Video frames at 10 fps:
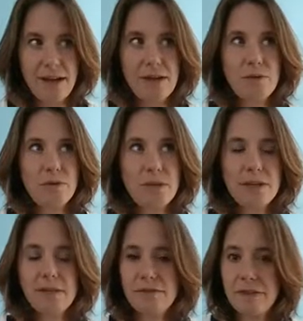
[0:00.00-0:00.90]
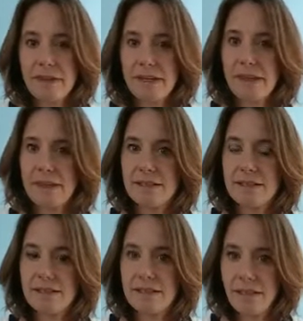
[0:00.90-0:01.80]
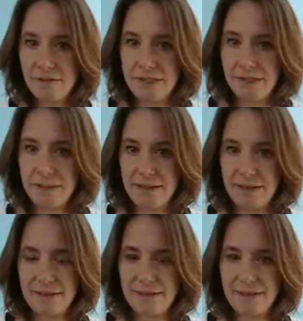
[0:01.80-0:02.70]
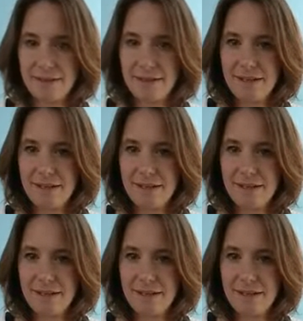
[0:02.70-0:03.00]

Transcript: and I really feel like the safety piece